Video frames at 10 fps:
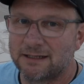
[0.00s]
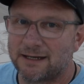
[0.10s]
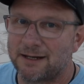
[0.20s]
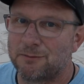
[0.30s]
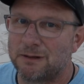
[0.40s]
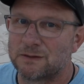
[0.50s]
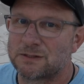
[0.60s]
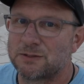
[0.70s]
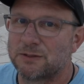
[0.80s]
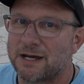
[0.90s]
one or
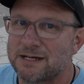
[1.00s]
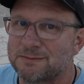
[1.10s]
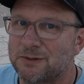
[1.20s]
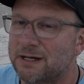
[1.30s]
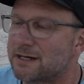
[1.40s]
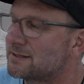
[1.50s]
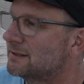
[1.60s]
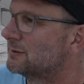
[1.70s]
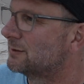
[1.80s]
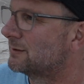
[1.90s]
two of those might
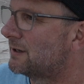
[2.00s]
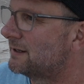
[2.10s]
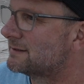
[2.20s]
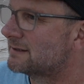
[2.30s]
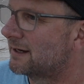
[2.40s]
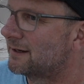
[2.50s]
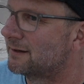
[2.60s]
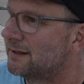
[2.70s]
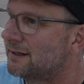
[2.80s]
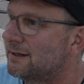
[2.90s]
actually look alright. So
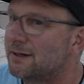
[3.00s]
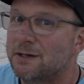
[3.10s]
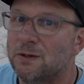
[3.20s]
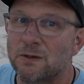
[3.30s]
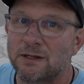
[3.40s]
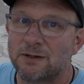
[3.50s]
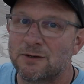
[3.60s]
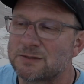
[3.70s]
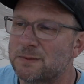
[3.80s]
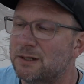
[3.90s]
all in
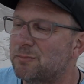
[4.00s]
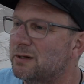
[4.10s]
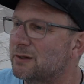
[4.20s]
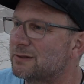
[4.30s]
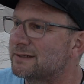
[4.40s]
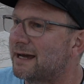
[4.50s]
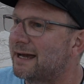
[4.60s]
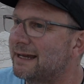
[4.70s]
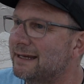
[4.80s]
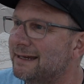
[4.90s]
all, it's been a pretty good
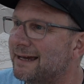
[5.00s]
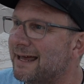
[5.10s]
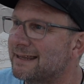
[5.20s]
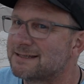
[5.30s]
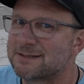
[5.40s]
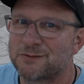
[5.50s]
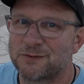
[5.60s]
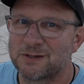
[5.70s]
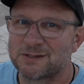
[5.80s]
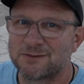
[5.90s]
day. This is the
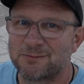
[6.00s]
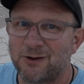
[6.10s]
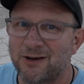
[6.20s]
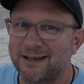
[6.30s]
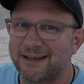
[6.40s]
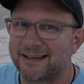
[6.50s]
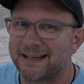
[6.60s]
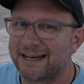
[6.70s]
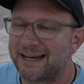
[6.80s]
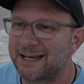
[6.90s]
first of my
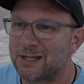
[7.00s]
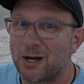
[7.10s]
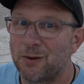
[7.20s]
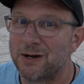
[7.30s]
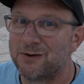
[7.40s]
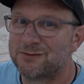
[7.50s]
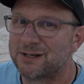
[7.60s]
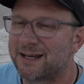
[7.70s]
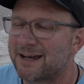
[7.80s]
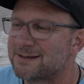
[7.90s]
LOL
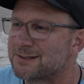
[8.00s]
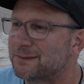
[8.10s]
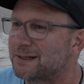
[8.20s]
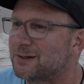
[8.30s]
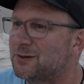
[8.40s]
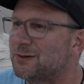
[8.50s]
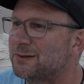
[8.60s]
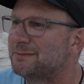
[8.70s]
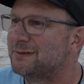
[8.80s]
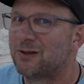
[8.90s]
videos, I'm going to call
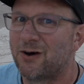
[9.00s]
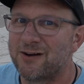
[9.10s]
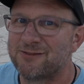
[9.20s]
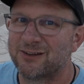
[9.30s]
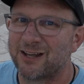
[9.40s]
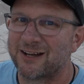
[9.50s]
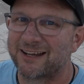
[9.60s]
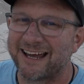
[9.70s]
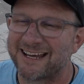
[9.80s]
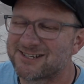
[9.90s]
them, live on
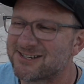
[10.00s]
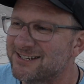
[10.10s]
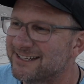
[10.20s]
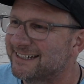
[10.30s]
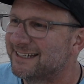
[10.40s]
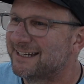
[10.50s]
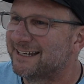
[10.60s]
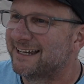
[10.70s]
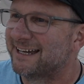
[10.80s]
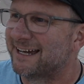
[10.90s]
location.
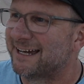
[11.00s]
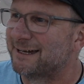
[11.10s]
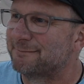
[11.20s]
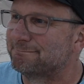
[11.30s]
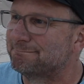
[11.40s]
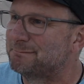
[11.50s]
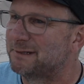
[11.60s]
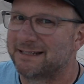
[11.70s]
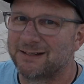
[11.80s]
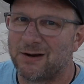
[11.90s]

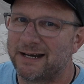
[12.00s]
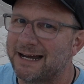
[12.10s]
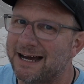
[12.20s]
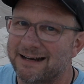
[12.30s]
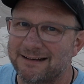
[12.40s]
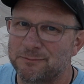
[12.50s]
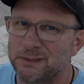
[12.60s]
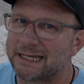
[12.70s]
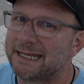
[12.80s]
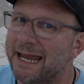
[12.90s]
Bit light-hearted, a
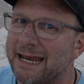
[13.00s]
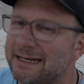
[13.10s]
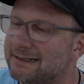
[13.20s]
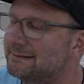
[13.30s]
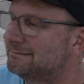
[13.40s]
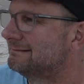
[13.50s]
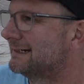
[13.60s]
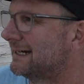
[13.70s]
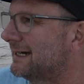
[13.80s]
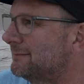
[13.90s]
bit candid.
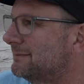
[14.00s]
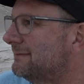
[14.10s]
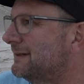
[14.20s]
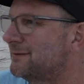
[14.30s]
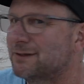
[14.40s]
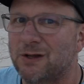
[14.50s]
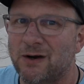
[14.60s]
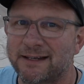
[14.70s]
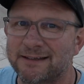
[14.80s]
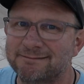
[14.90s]
If you
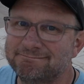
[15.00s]
like it,